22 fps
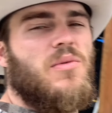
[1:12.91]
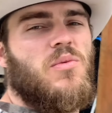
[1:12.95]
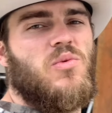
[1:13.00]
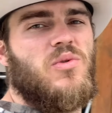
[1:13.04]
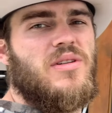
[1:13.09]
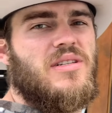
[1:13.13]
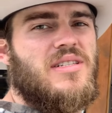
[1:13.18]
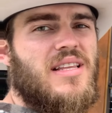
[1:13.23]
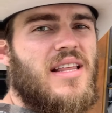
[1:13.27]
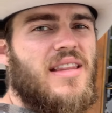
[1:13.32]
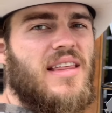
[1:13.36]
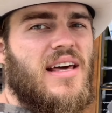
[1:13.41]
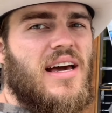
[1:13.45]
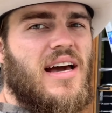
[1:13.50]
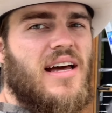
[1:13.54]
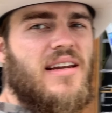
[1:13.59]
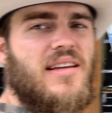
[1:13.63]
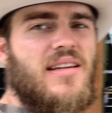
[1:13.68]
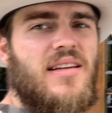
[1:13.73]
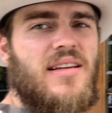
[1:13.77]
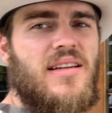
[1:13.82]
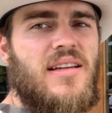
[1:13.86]
was
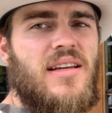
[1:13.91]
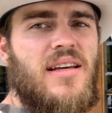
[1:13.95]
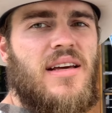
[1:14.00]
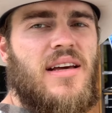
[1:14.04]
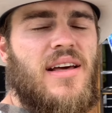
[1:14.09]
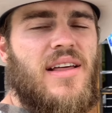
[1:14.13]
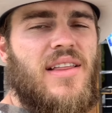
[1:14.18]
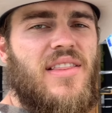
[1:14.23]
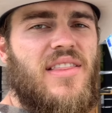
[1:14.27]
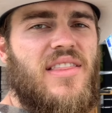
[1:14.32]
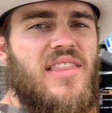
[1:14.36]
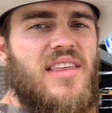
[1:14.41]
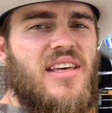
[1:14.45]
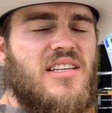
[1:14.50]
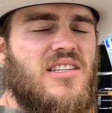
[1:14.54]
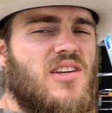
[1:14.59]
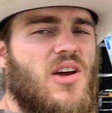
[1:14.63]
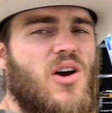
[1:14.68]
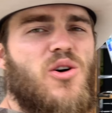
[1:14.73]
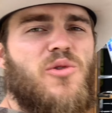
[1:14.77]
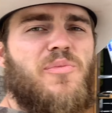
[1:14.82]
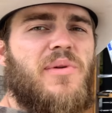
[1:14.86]
that
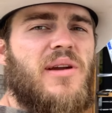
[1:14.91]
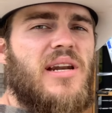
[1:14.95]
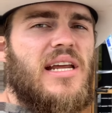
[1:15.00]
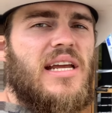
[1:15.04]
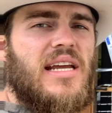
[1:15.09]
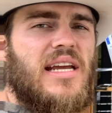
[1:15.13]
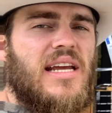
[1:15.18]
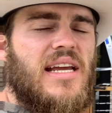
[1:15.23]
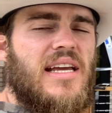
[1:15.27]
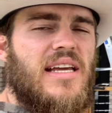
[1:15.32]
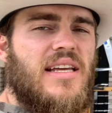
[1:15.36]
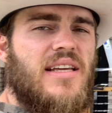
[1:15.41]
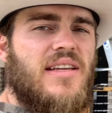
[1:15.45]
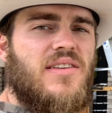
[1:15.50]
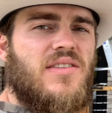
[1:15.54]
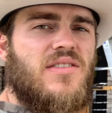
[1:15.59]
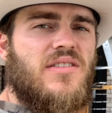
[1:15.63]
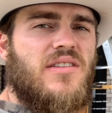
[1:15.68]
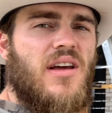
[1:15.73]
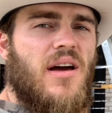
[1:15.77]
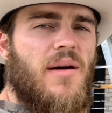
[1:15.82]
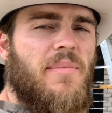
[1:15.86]
this opening
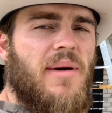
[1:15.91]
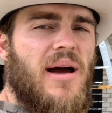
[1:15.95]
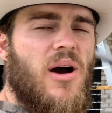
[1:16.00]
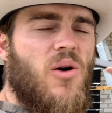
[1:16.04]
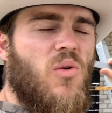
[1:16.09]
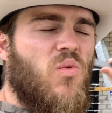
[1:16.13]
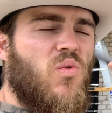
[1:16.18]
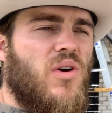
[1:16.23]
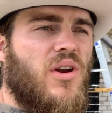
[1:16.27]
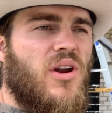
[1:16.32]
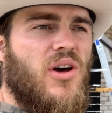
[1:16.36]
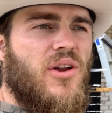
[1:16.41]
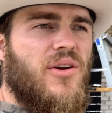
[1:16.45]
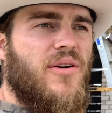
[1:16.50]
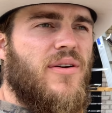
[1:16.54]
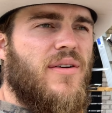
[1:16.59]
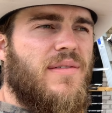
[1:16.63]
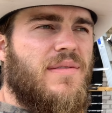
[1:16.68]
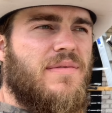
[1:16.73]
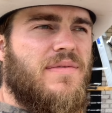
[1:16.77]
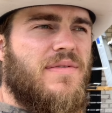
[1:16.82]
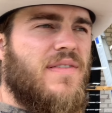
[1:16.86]
is about
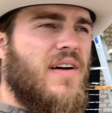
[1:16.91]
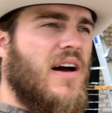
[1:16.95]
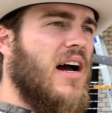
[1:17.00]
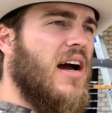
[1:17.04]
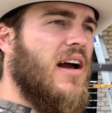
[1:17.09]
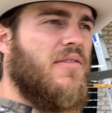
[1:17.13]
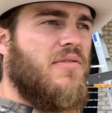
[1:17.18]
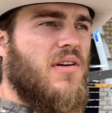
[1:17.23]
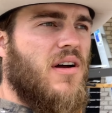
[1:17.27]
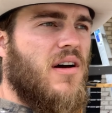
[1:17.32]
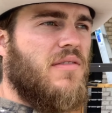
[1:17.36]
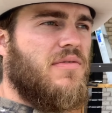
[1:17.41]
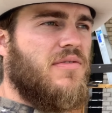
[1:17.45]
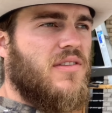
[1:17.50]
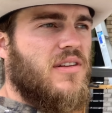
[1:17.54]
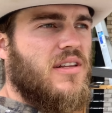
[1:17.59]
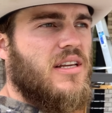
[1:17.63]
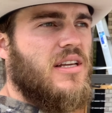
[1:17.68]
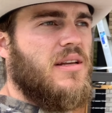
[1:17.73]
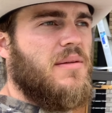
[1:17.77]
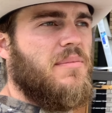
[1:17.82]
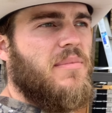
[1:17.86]
105
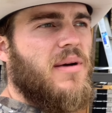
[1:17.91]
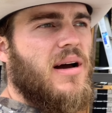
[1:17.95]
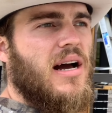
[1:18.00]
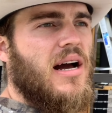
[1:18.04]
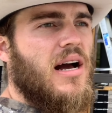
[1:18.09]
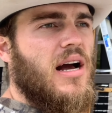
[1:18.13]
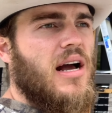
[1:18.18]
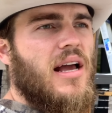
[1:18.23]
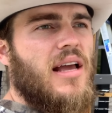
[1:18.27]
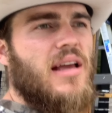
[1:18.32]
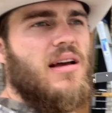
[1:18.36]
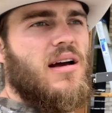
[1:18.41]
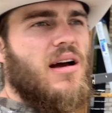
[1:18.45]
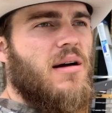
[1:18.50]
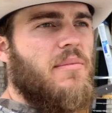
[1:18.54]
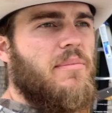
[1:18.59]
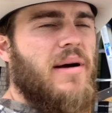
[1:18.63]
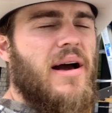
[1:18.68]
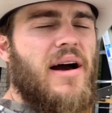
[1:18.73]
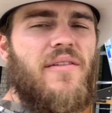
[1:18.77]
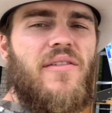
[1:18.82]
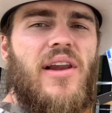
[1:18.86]
roughly by
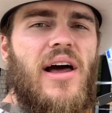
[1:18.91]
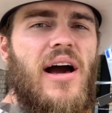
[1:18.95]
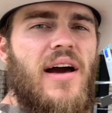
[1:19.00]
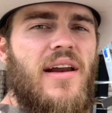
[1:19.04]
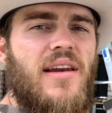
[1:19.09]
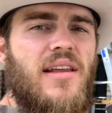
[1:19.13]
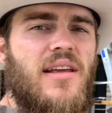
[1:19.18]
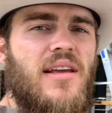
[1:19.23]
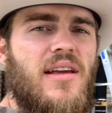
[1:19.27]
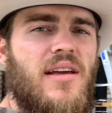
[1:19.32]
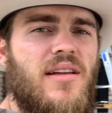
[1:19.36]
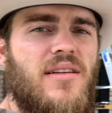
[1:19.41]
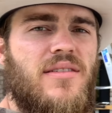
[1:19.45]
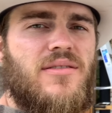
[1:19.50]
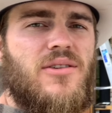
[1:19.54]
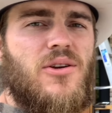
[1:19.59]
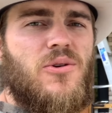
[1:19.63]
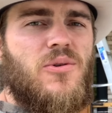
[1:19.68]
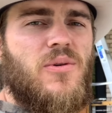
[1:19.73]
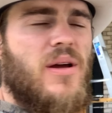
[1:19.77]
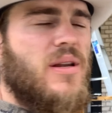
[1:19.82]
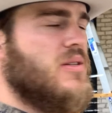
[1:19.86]
about
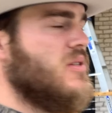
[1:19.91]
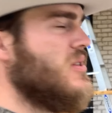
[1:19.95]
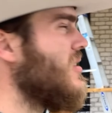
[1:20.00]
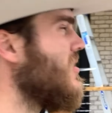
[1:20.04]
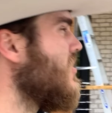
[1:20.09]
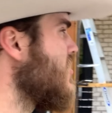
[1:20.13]
92 inches.